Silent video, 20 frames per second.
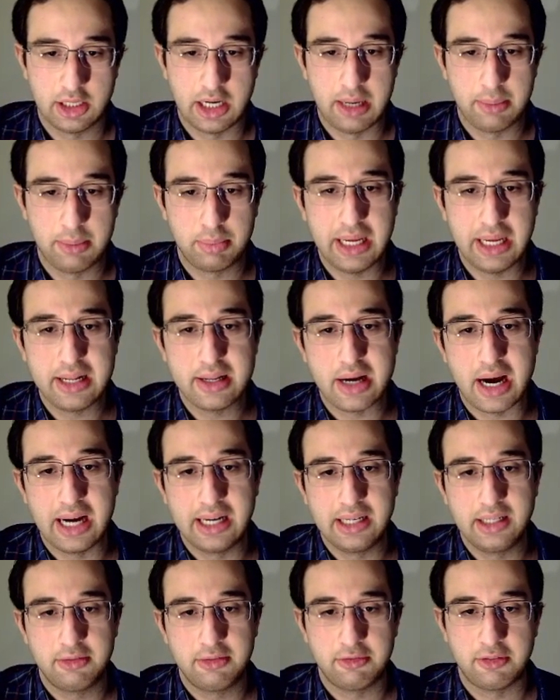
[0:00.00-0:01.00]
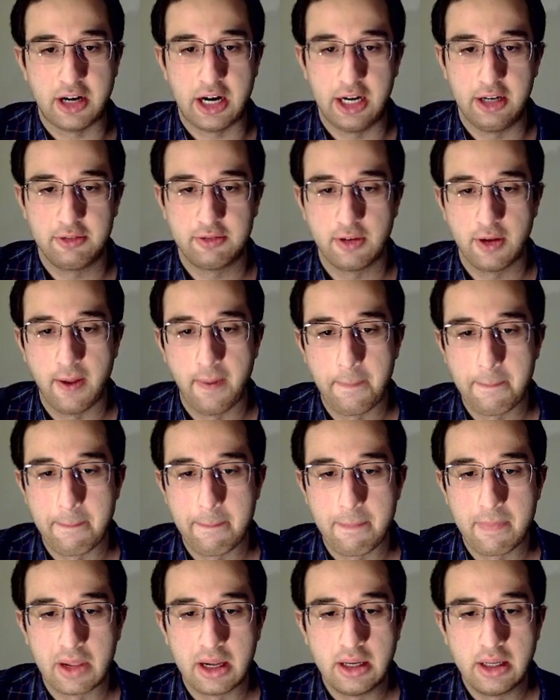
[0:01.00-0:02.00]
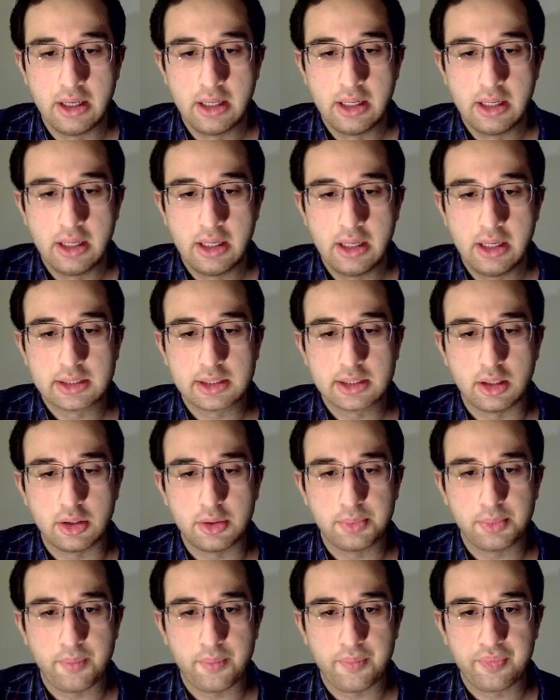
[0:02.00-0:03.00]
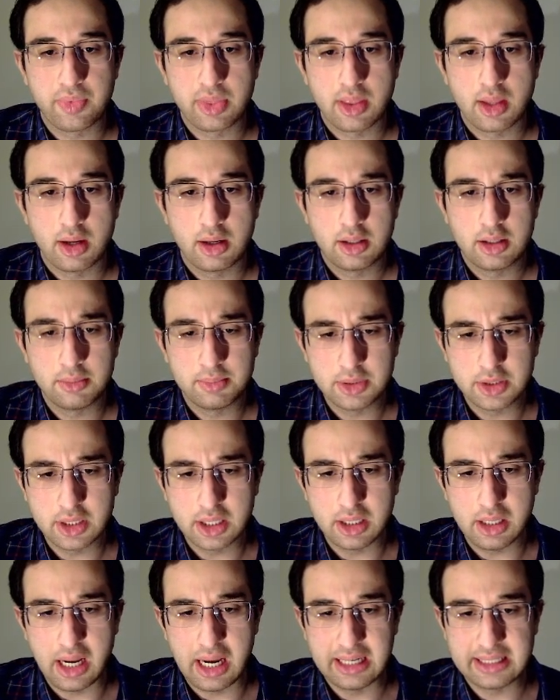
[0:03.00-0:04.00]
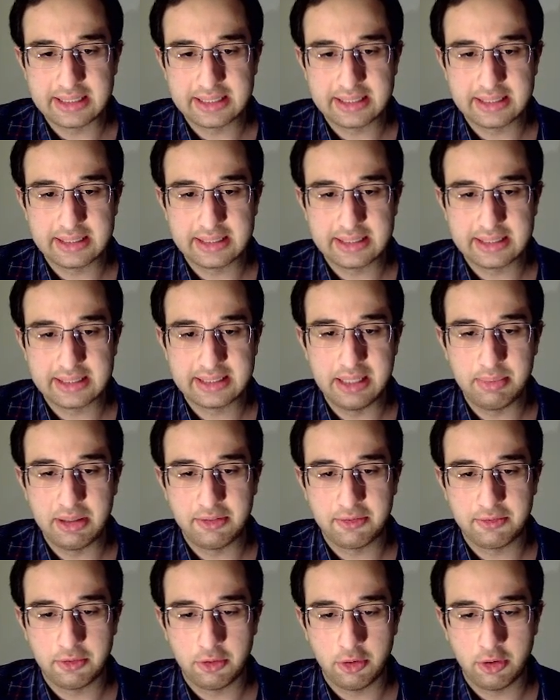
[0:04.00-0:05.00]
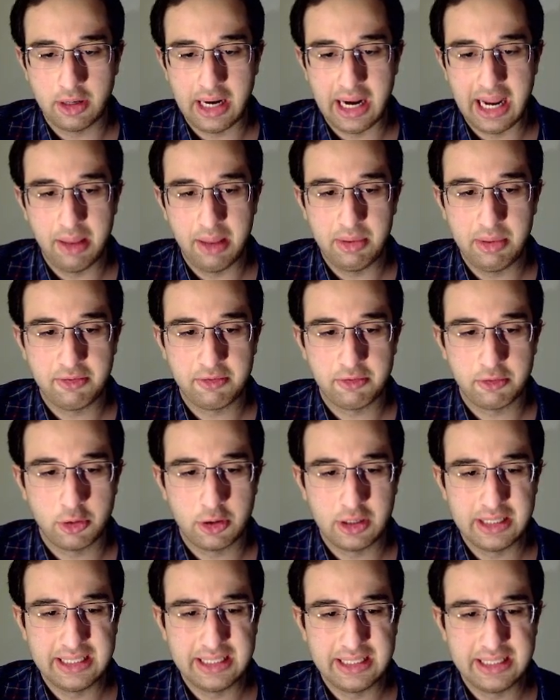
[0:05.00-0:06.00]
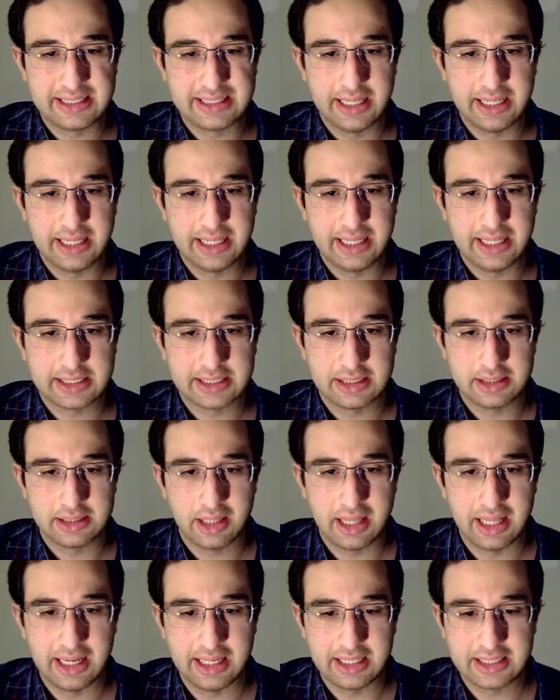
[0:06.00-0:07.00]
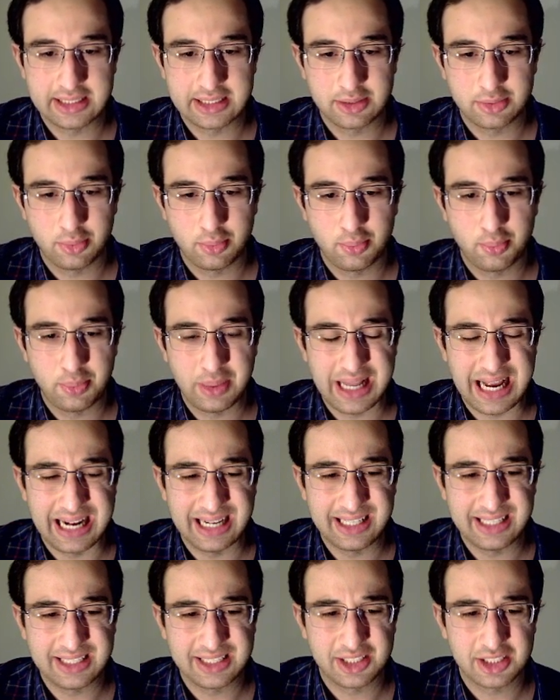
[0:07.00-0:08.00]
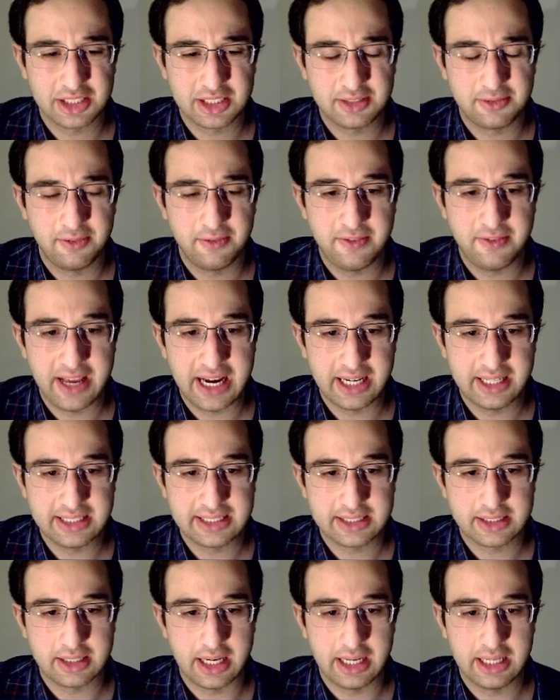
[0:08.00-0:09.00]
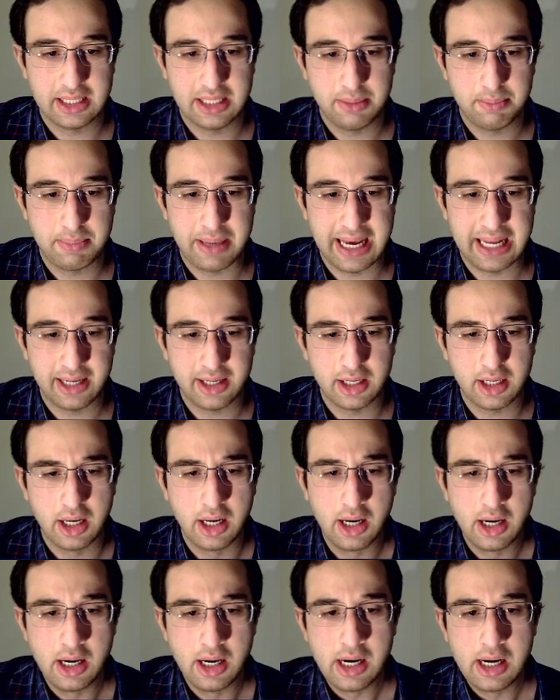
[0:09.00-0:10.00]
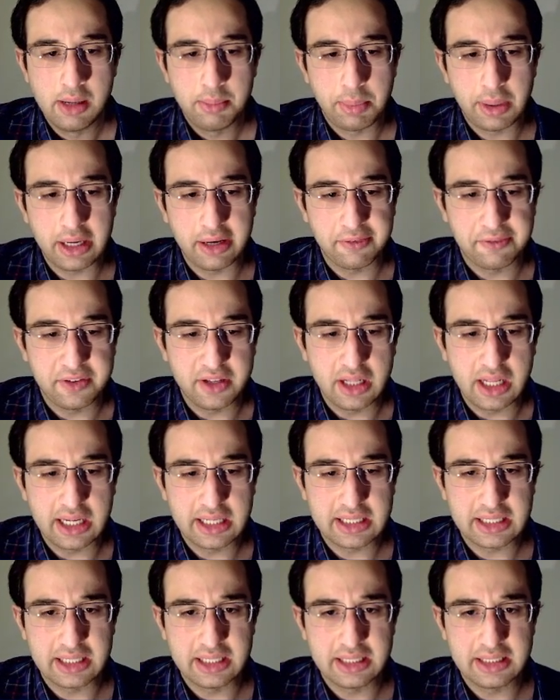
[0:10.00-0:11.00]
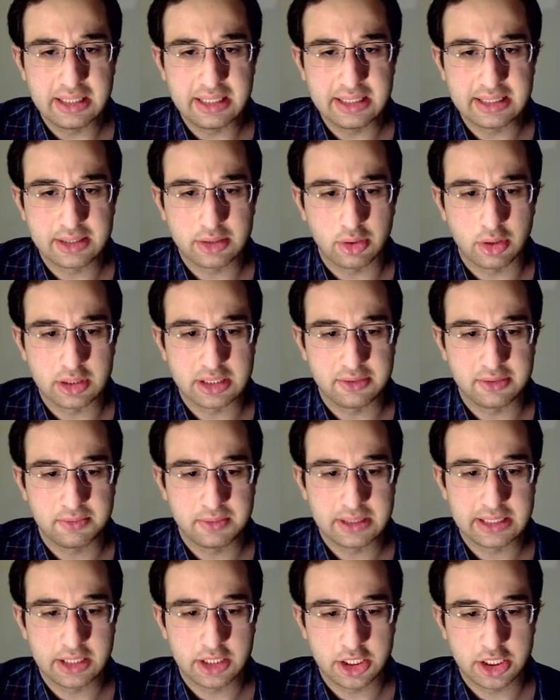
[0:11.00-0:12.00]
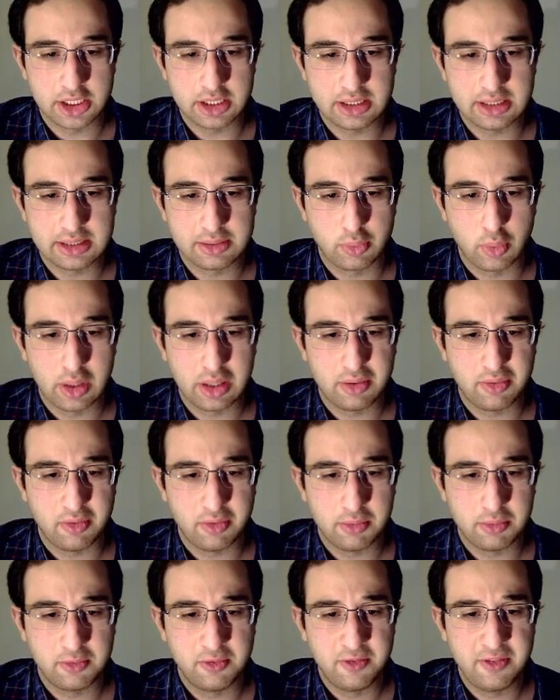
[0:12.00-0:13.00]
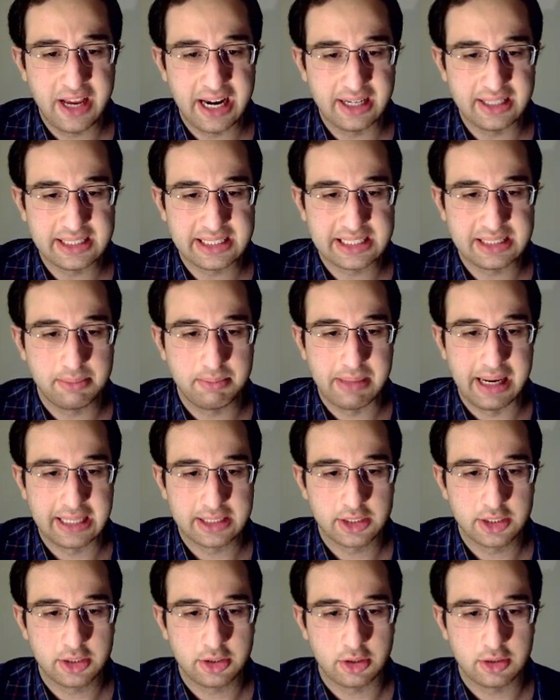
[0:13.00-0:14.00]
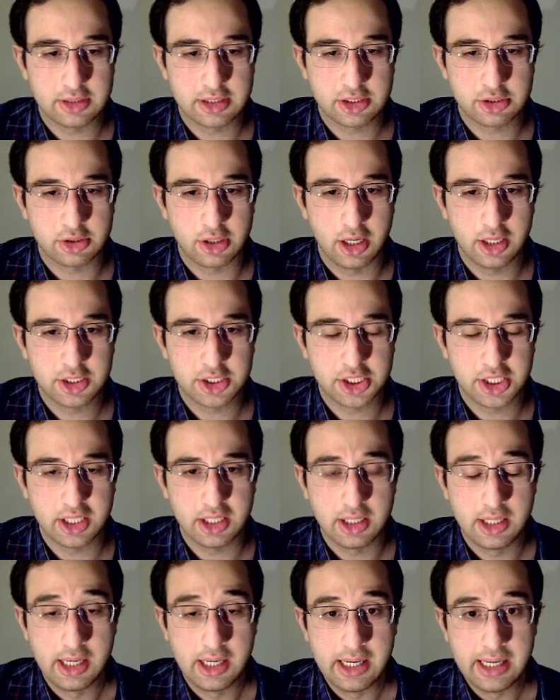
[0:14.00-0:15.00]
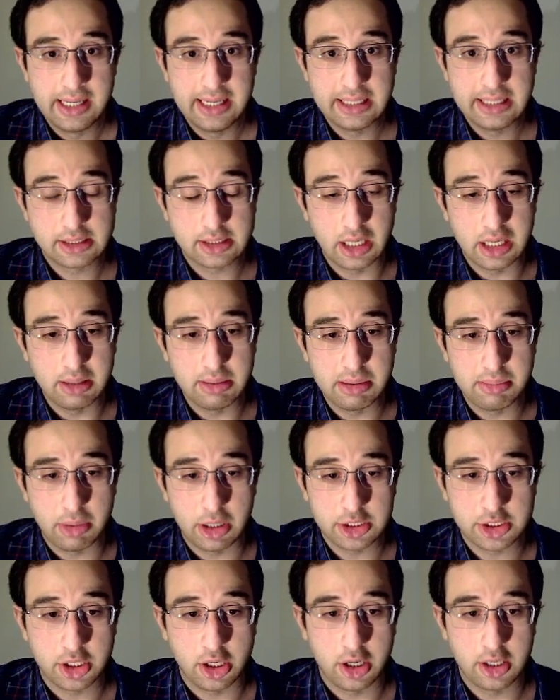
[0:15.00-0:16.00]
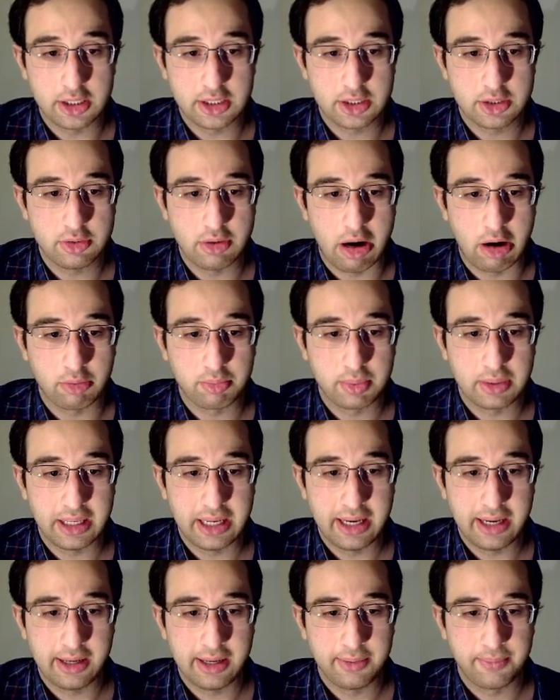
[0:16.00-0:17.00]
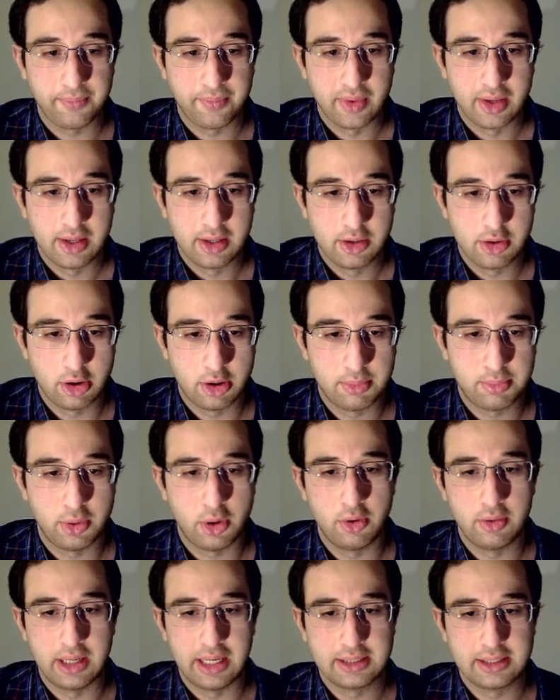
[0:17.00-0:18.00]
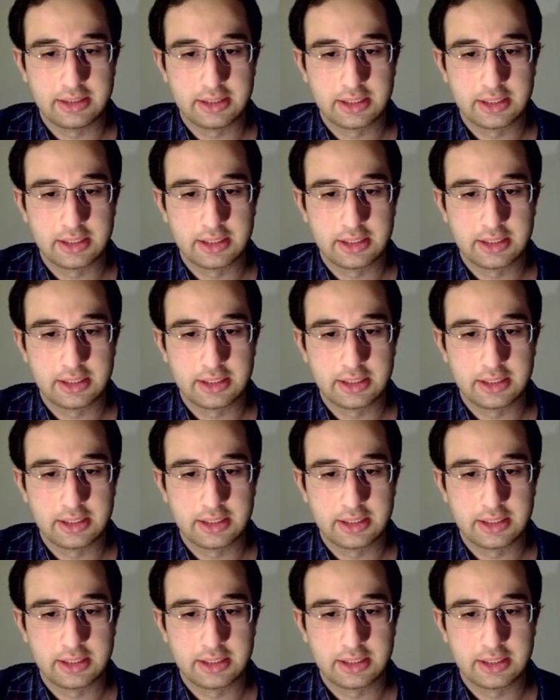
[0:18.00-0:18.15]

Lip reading: I played knight e5. So computer likes cb4, ab4, e6, and thinks black is just very slightly better. But I feel like in these sorts of positions with very symmetrical structure, it's going to be much harder to outplay your opponent.